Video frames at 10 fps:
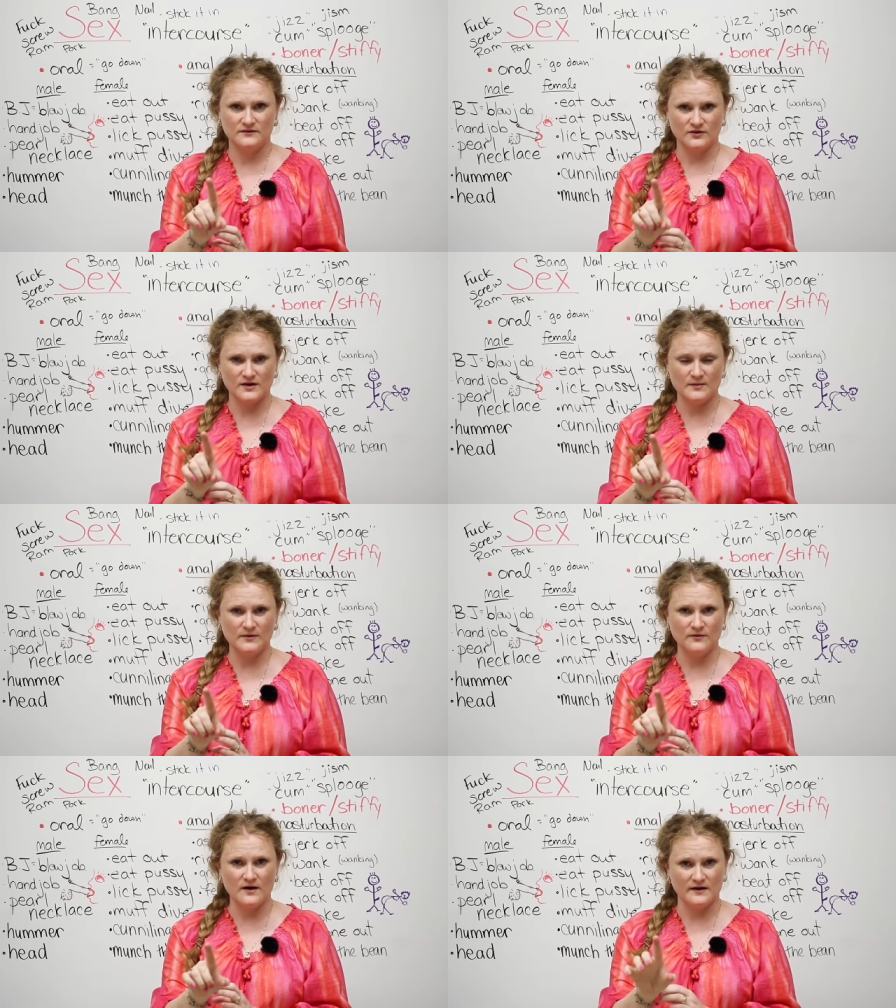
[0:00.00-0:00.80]
Don't get
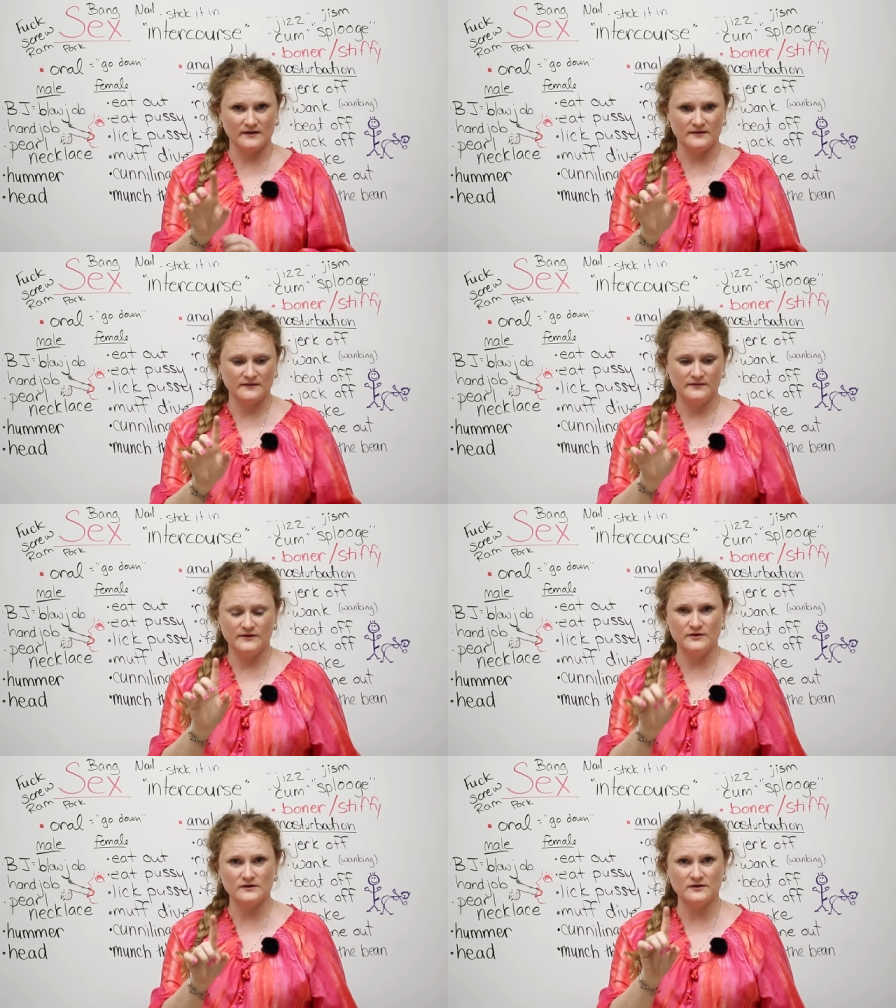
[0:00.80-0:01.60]
me wrong,
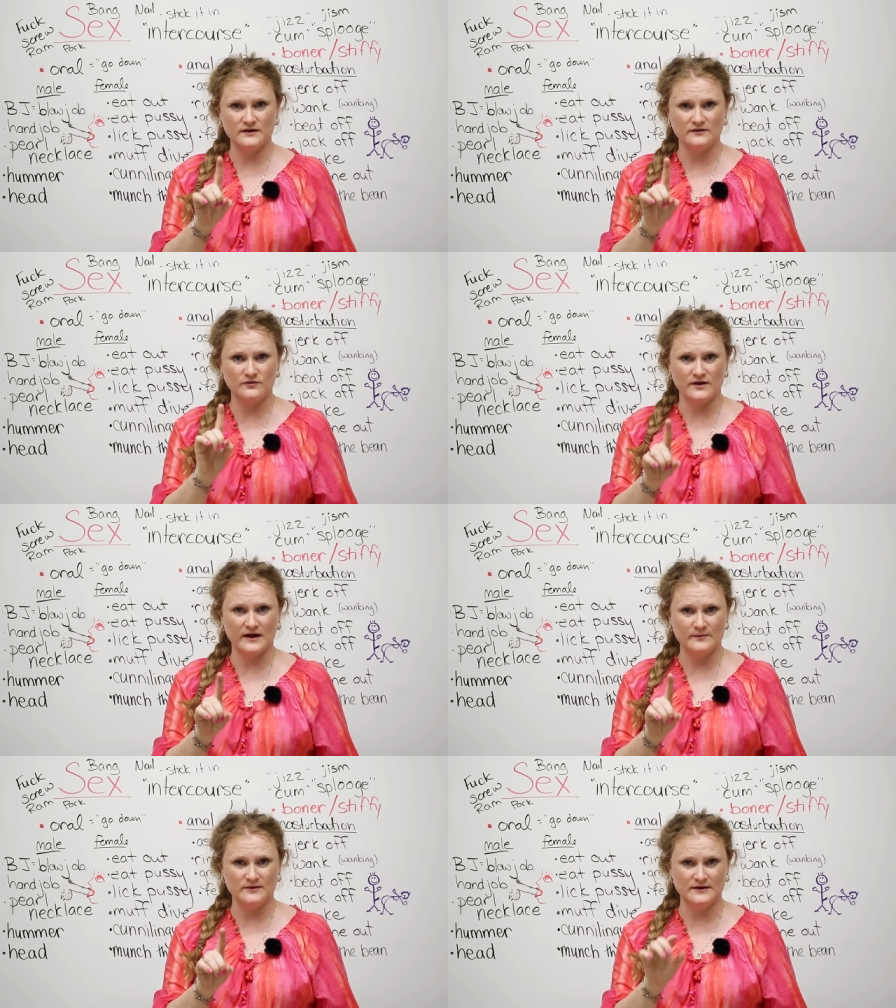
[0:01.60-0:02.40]
you're learning
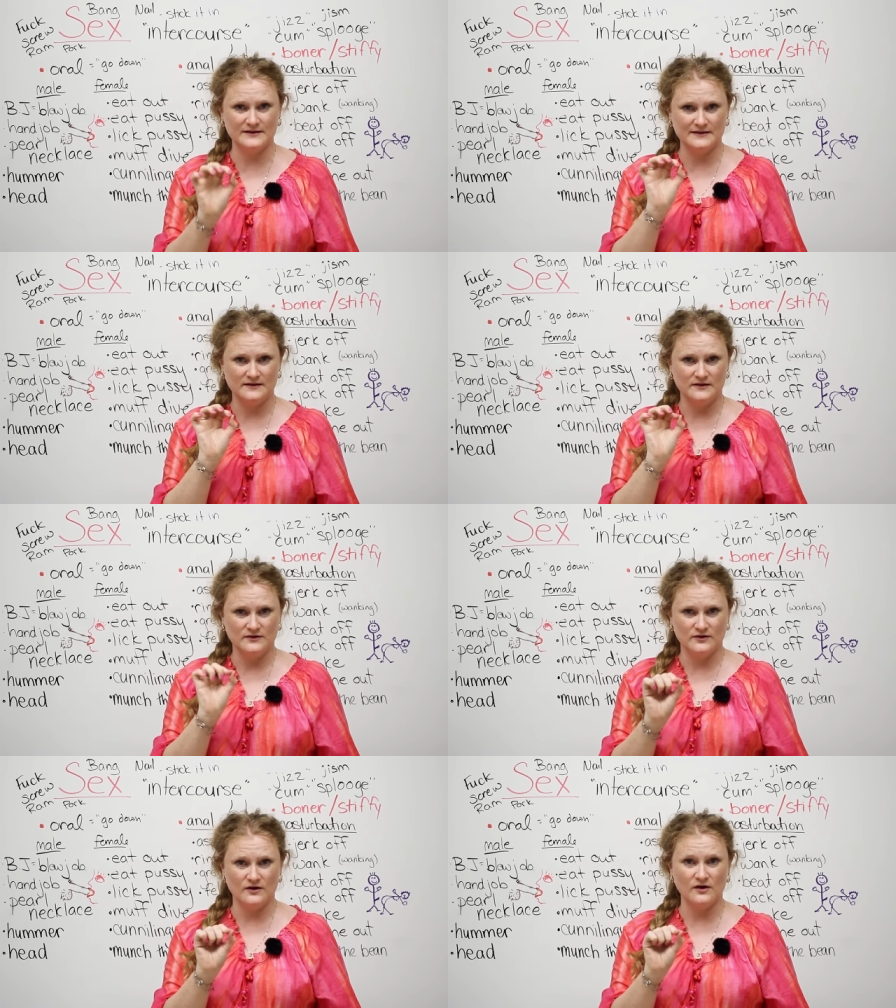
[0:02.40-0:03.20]
vocabulary,
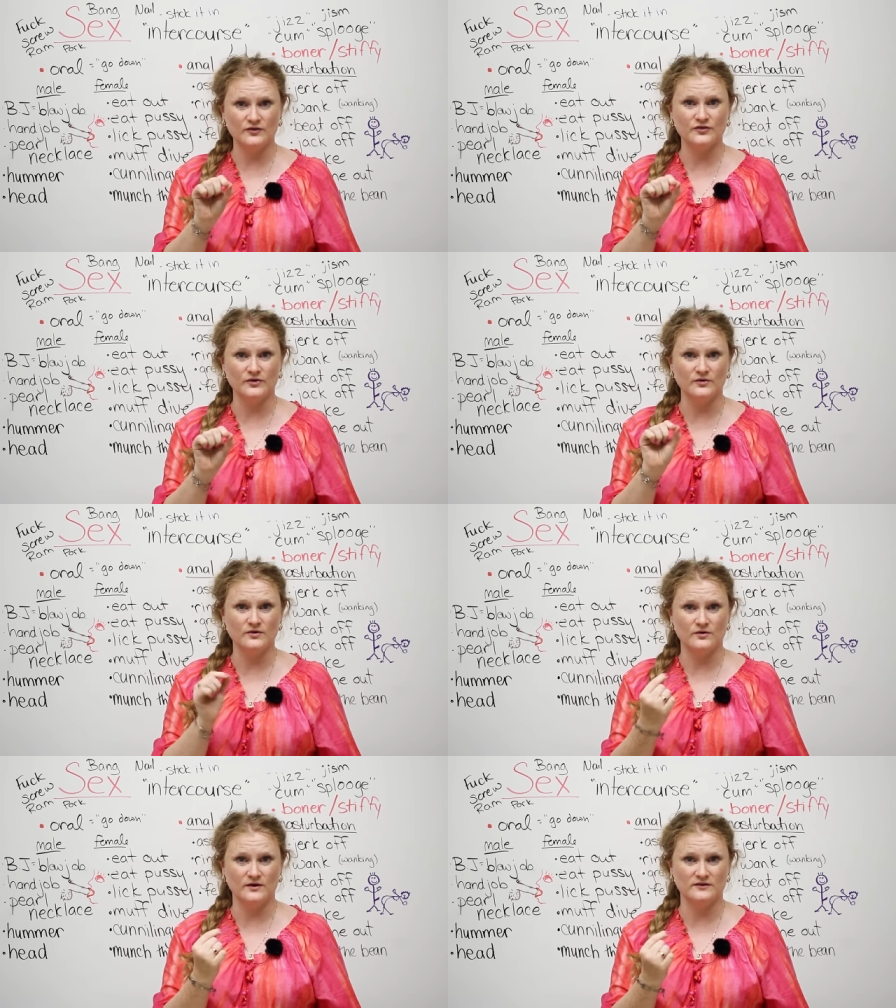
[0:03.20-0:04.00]
you're also
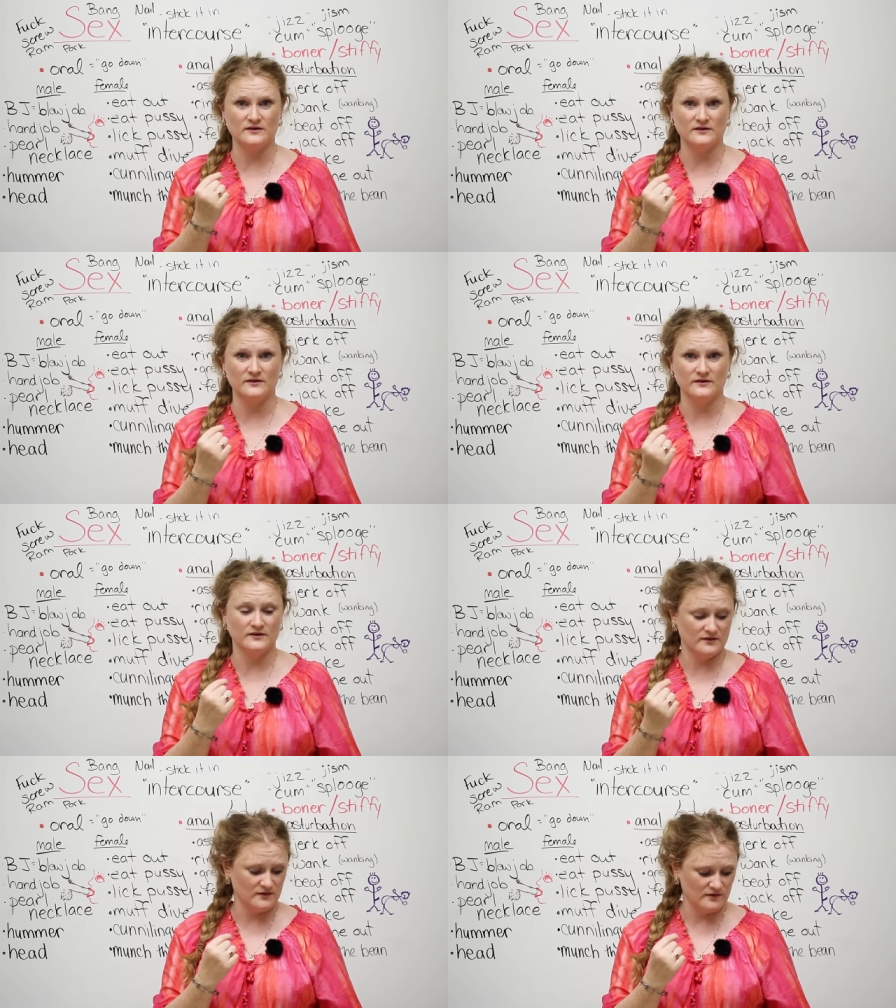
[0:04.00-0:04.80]
going to learn
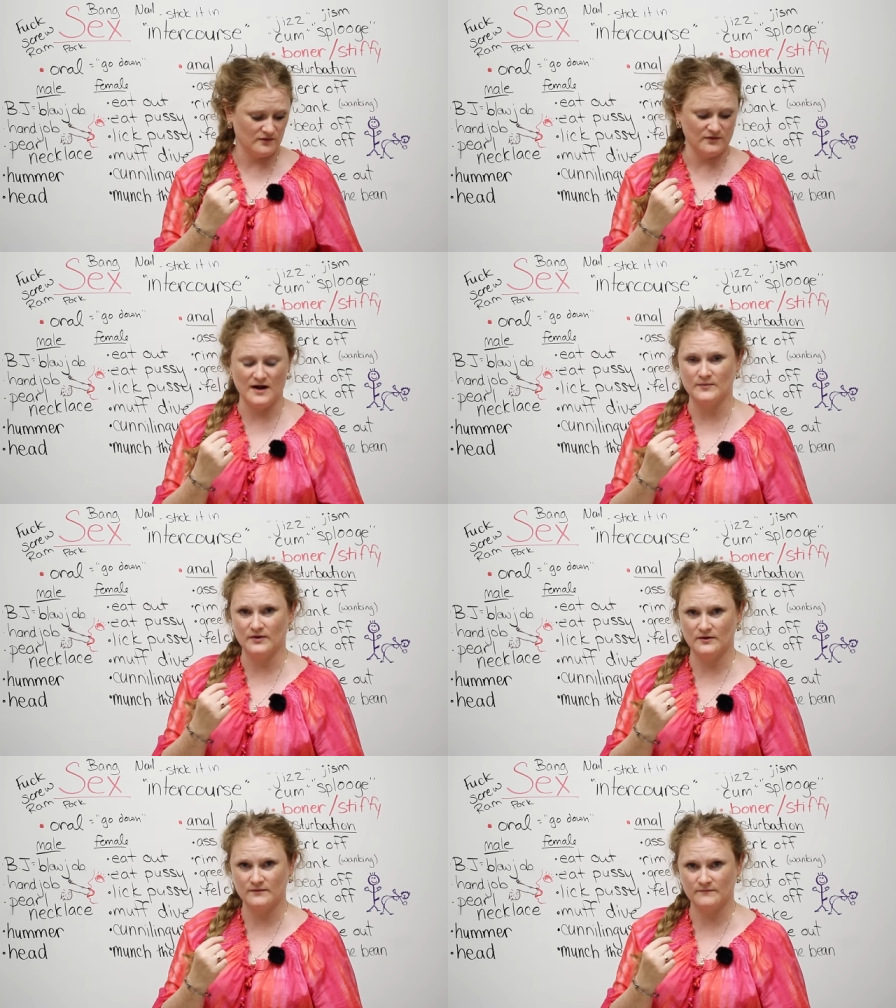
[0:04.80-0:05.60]

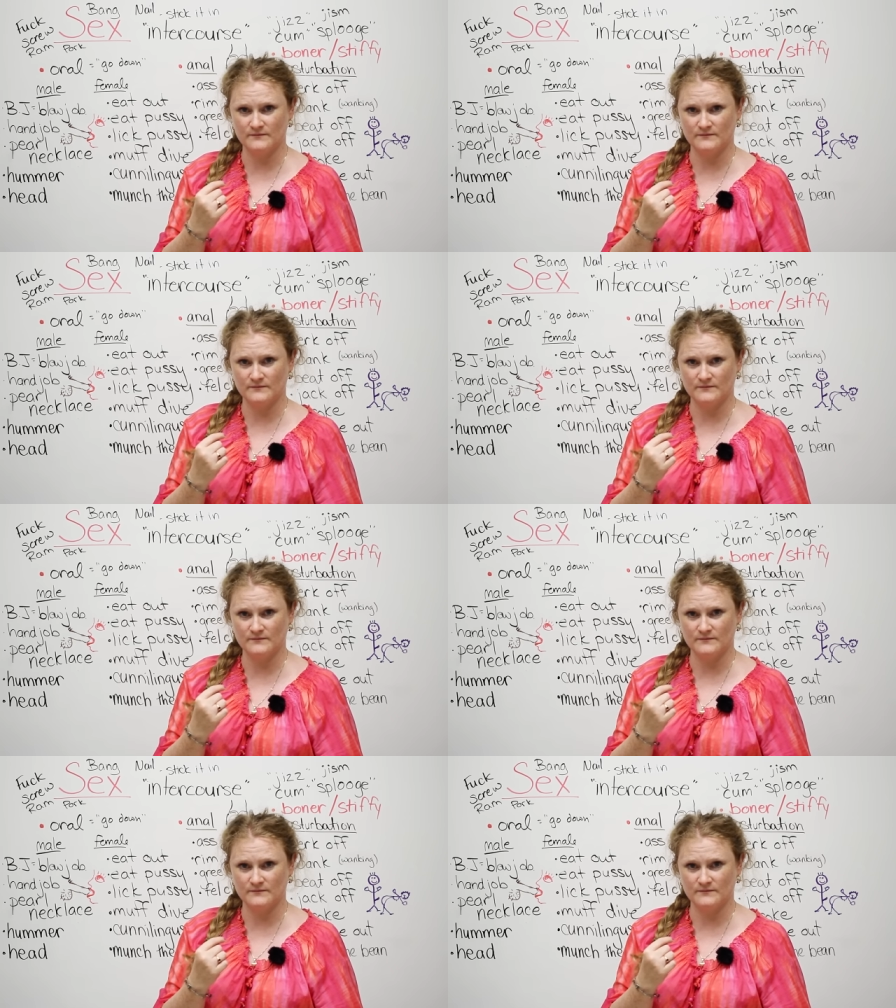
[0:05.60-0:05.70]
grammar.